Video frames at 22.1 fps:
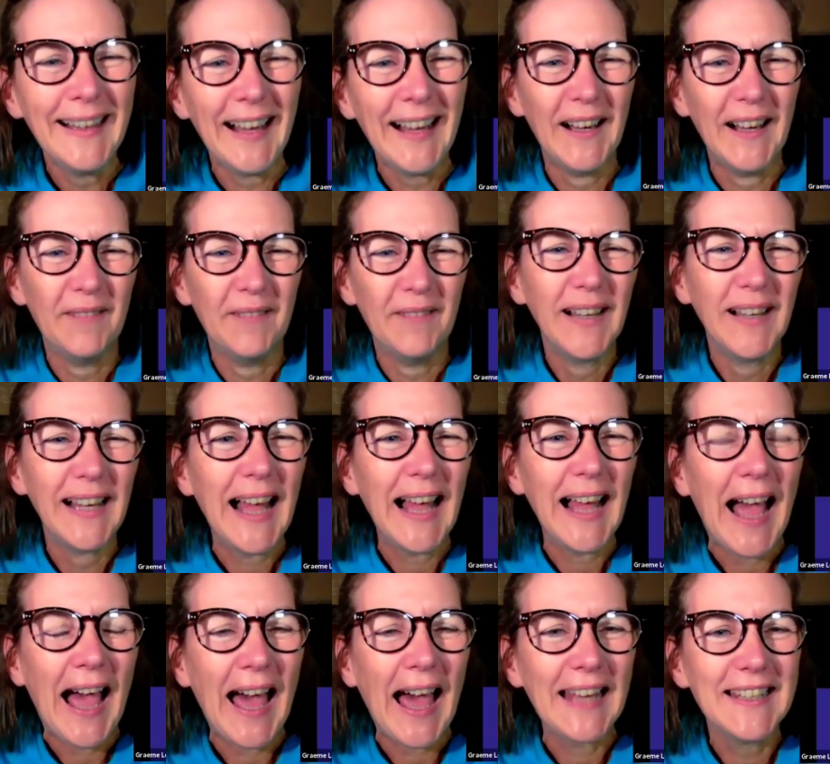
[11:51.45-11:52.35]

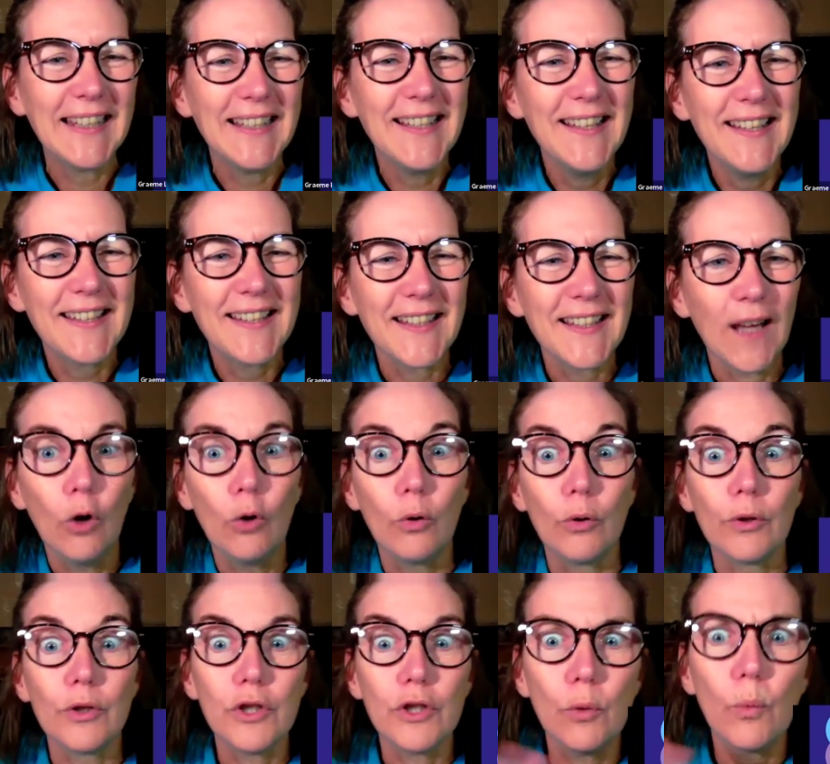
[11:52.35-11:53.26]
Um, and
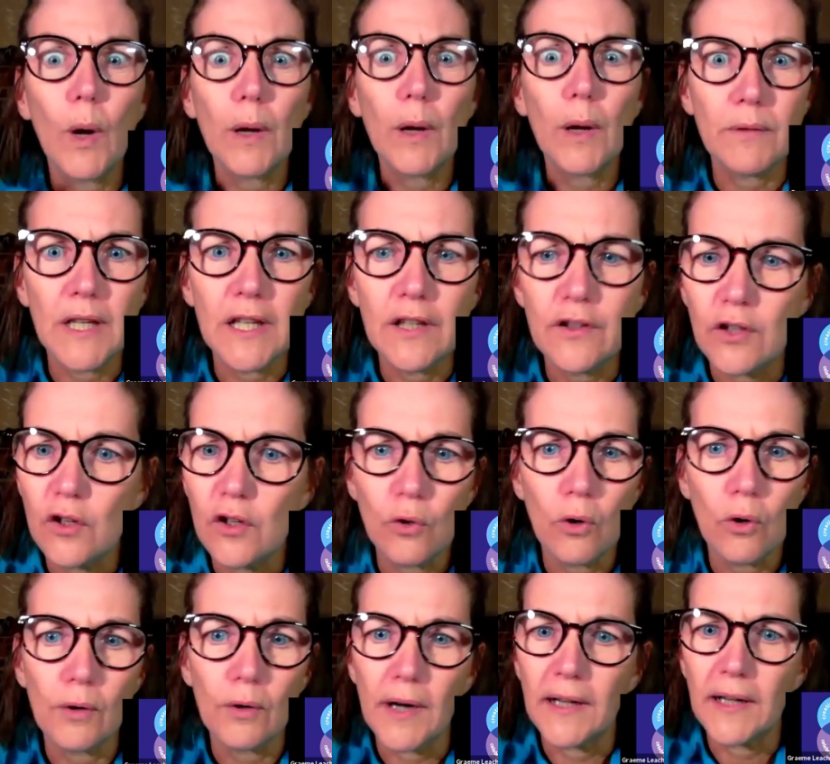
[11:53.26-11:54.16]
oh, you won't need to
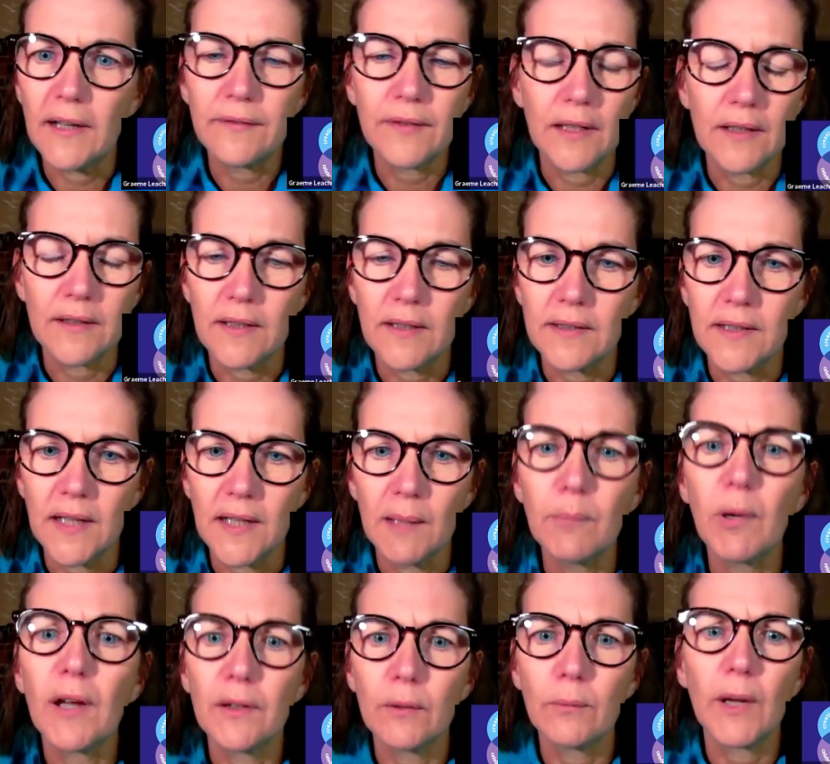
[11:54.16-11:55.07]
draw anything
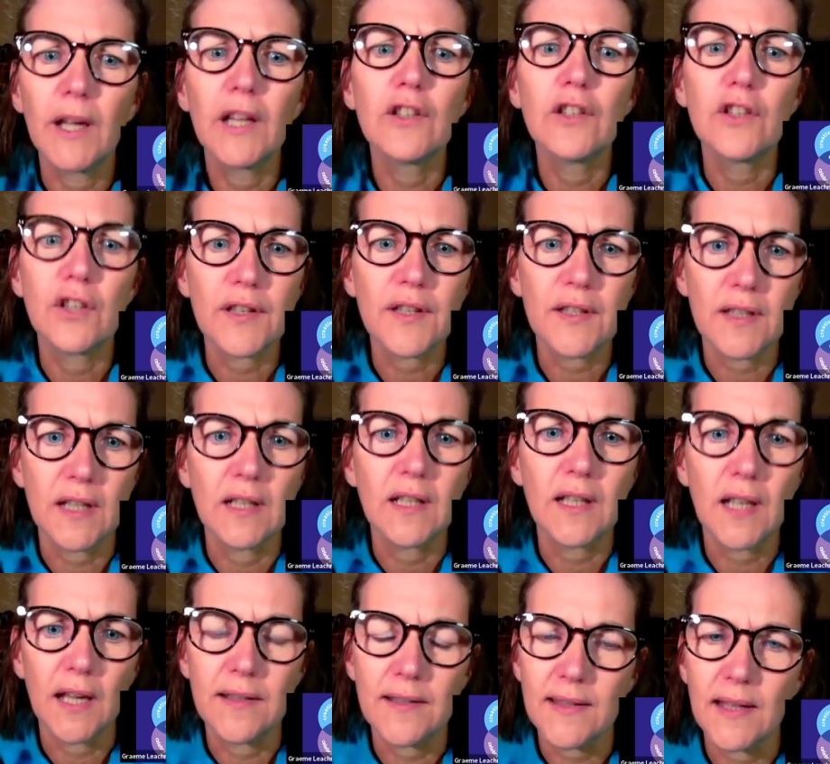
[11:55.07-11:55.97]
today, by the way, just
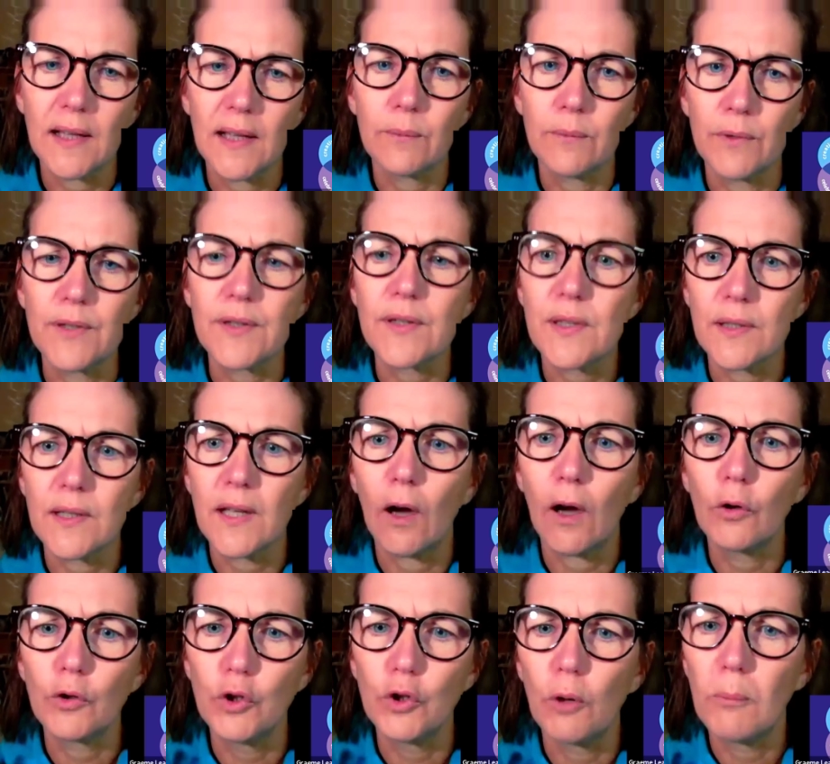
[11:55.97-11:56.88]
in case that was
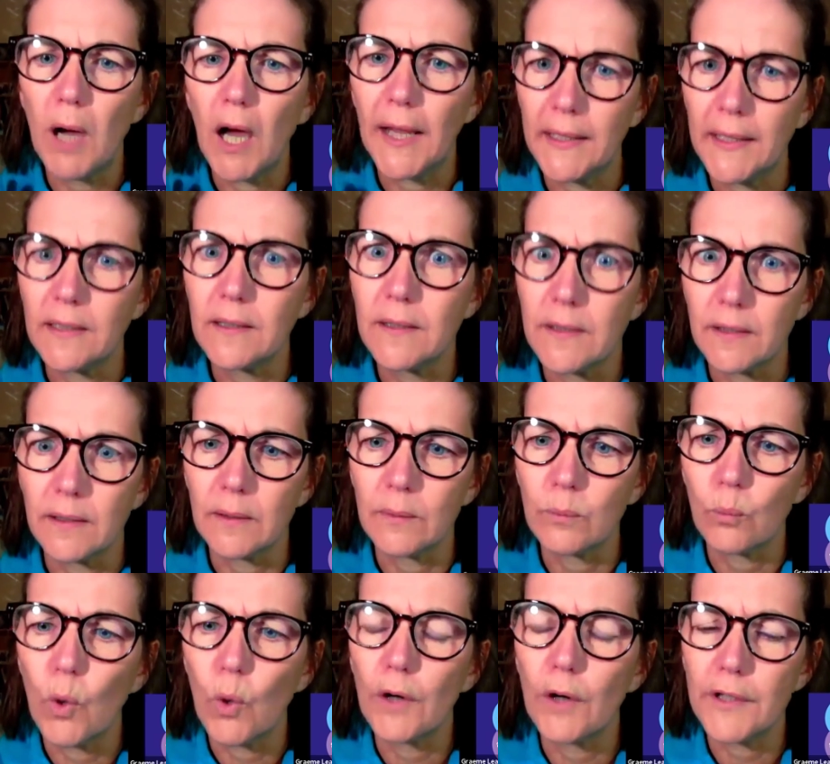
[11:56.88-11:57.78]
on your mind
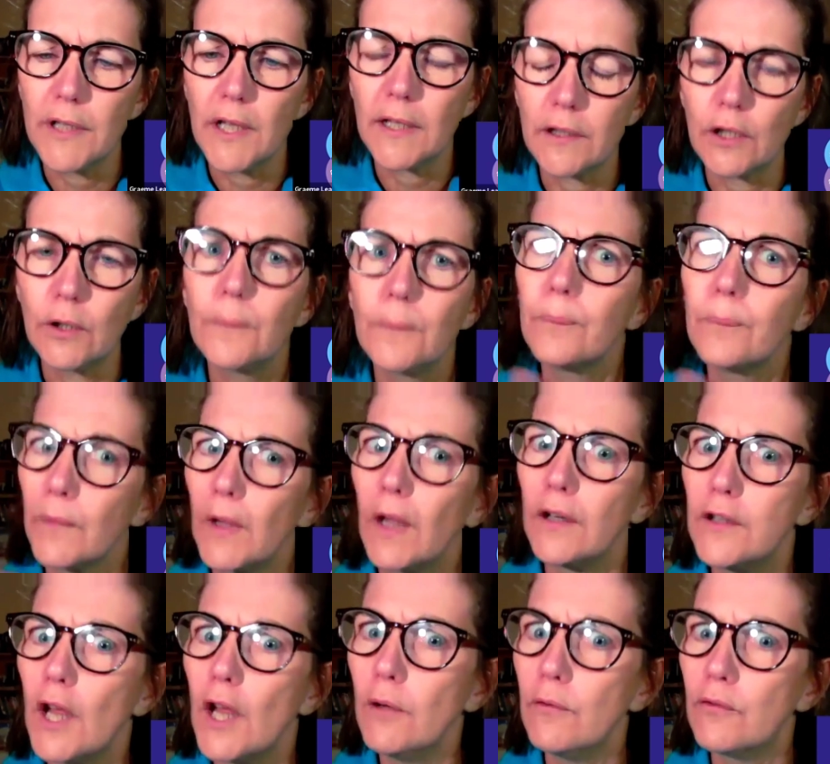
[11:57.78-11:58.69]
and worrying you.
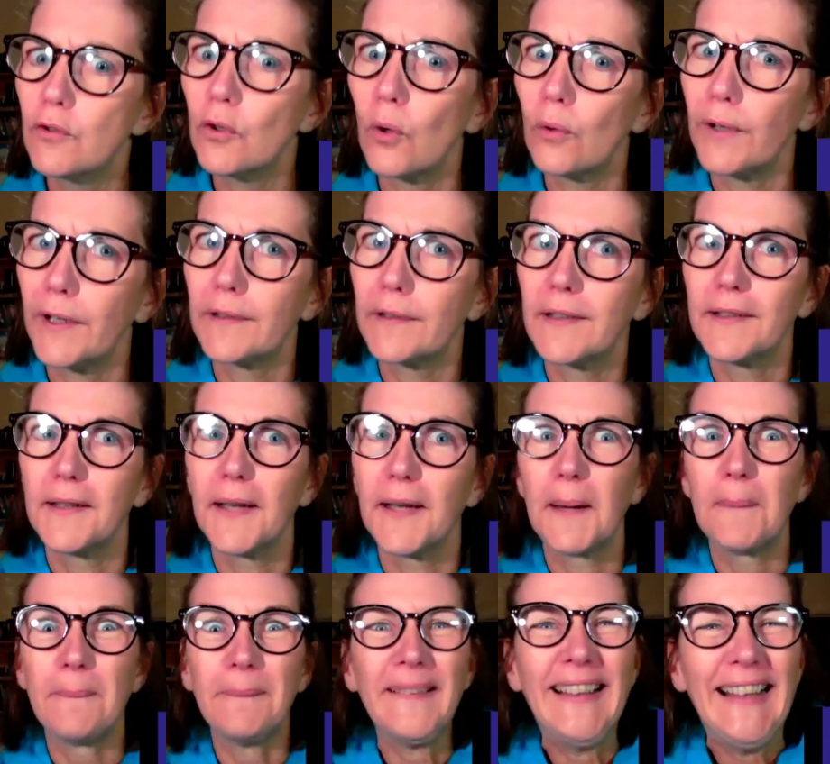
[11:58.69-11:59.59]
No drawing
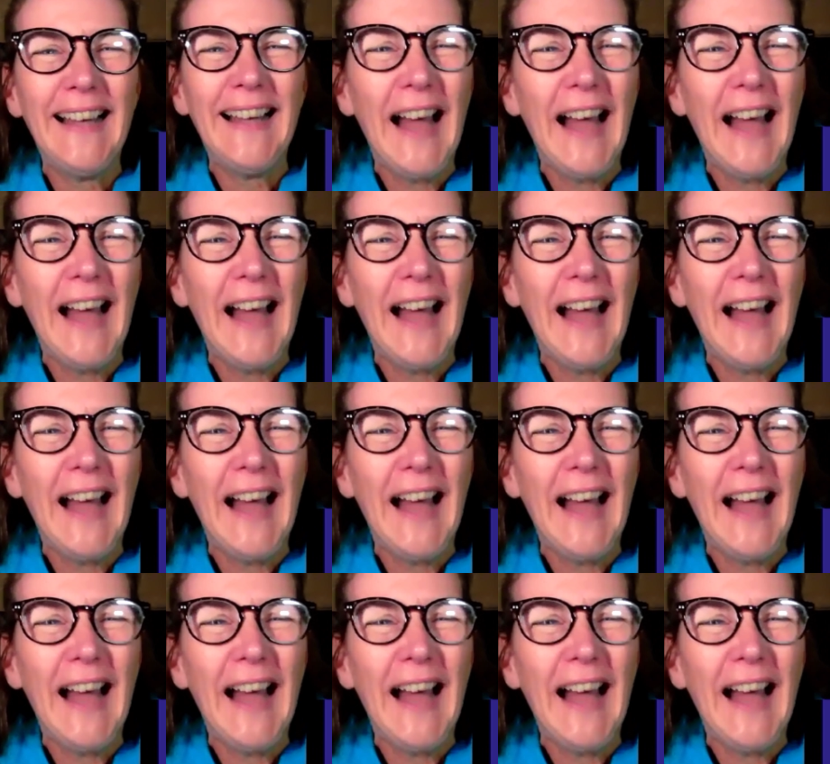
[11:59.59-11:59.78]
today.